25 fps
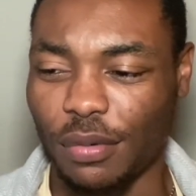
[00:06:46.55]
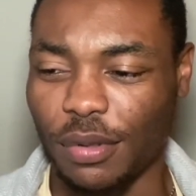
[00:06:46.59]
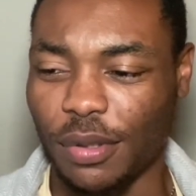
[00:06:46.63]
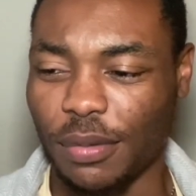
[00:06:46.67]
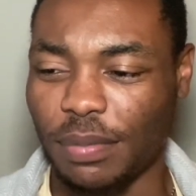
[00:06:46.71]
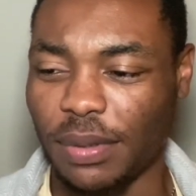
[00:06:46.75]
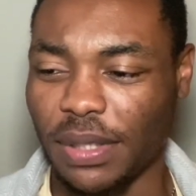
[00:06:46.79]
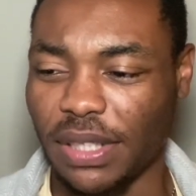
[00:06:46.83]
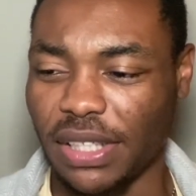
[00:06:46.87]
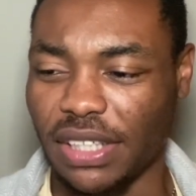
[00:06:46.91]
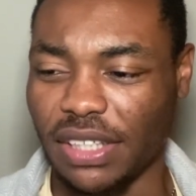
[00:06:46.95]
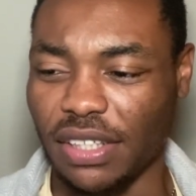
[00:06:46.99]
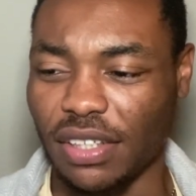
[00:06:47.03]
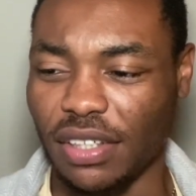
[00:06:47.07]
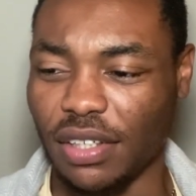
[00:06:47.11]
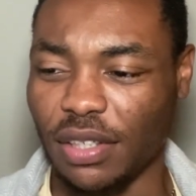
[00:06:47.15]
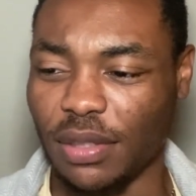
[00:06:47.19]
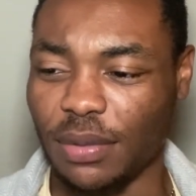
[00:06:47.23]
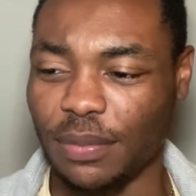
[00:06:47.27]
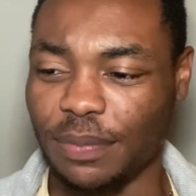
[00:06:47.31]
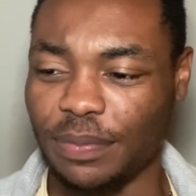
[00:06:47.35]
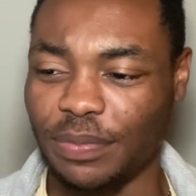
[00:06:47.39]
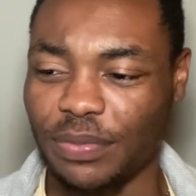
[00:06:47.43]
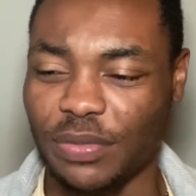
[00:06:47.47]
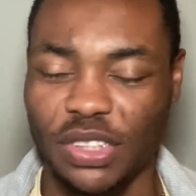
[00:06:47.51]

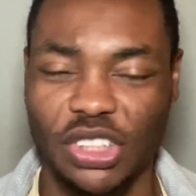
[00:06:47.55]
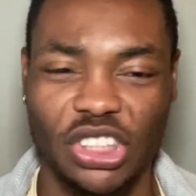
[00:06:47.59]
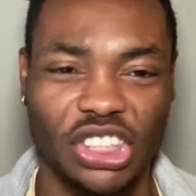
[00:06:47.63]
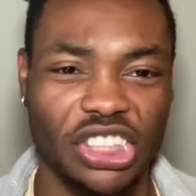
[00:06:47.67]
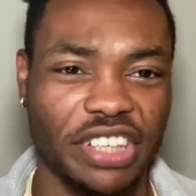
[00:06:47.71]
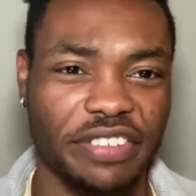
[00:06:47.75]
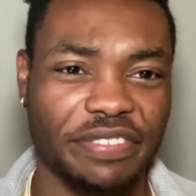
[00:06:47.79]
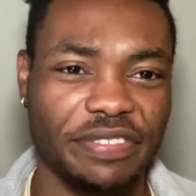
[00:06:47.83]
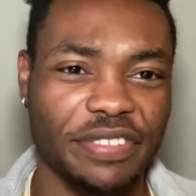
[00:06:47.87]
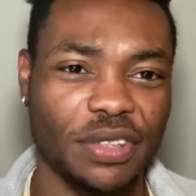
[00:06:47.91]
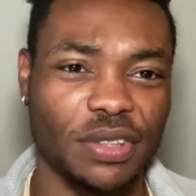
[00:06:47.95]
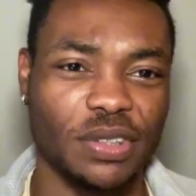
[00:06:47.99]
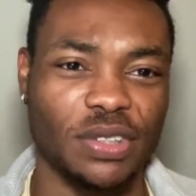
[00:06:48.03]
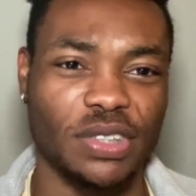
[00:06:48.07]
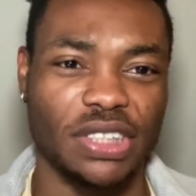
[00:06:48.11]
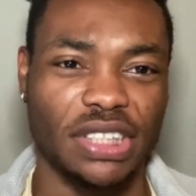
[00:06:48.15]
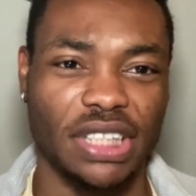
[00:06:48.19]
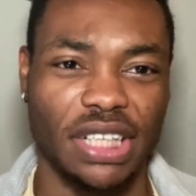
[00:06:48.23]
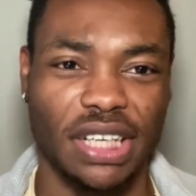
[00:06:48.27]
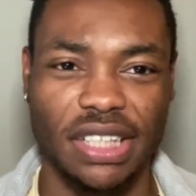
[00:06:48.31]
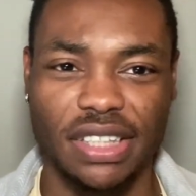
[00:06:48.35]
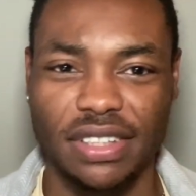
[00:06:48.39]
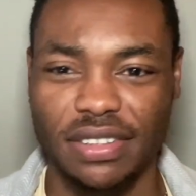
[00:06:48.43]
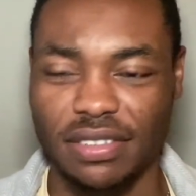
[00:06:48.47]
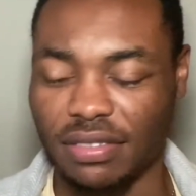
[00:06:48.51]
playing Sheffield
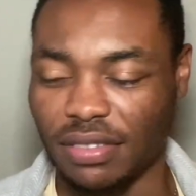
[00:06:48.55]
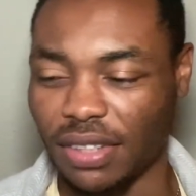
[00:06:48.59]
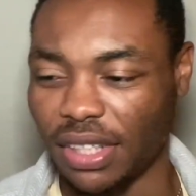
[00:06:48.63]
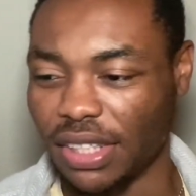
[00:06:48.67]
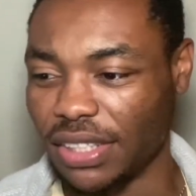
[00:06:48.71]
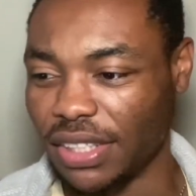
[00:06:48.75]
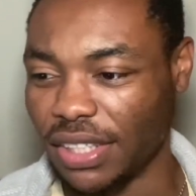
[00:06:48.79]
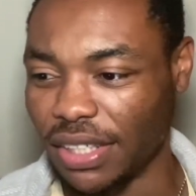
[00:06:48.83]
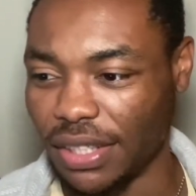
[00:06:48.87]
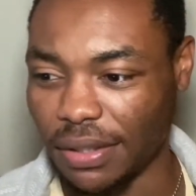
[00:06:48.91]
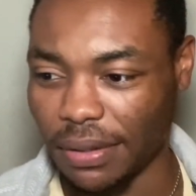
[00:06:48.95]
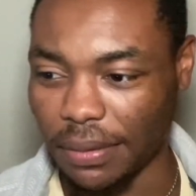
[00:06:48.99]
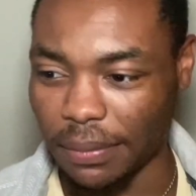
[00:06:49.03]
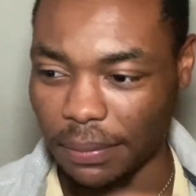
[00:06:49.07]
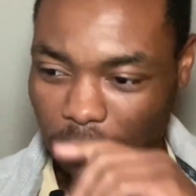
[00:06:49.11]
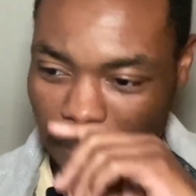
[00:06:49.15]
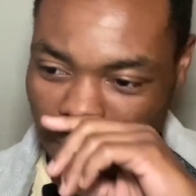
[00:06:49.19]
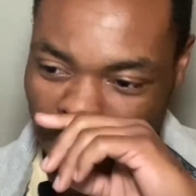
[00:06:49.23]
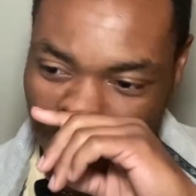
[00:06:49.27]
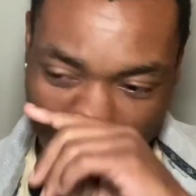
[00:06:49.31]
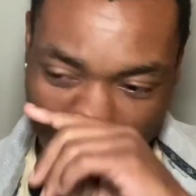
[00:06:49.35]
United right now?